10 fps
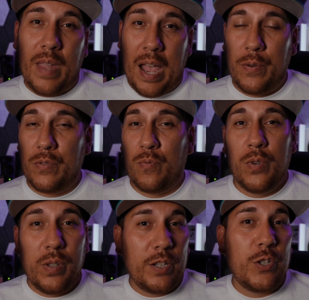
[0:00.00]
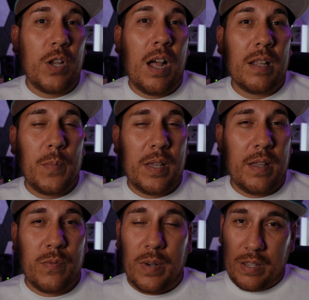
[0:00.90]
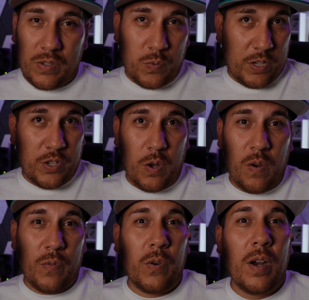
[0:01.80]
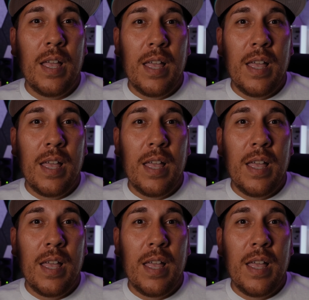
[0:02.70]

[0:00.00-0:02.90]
I was really shocked because when I switched over,